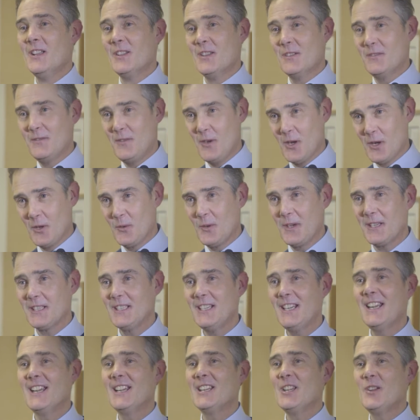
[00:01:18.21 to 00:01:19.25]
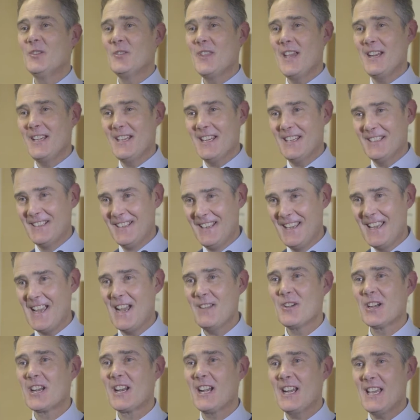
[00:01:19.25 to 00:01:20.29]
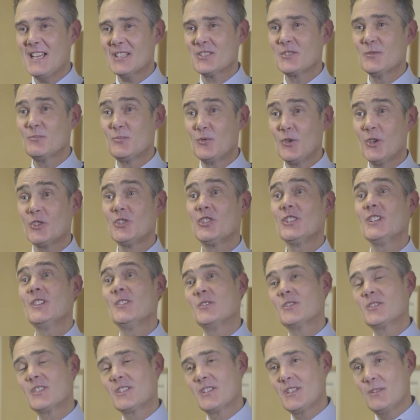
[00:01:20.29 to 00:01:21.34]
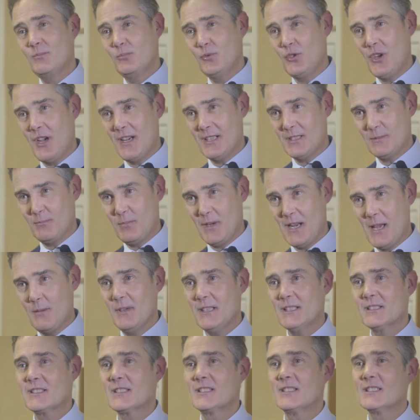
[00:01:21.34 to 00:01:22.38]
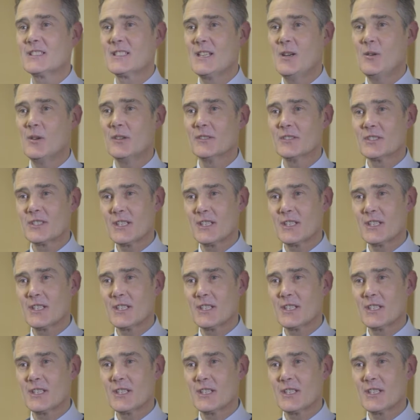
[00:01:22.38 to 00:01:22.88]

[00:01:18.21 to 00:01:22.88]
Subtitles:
The following year you then have a glut of produce, the price plummets and so on.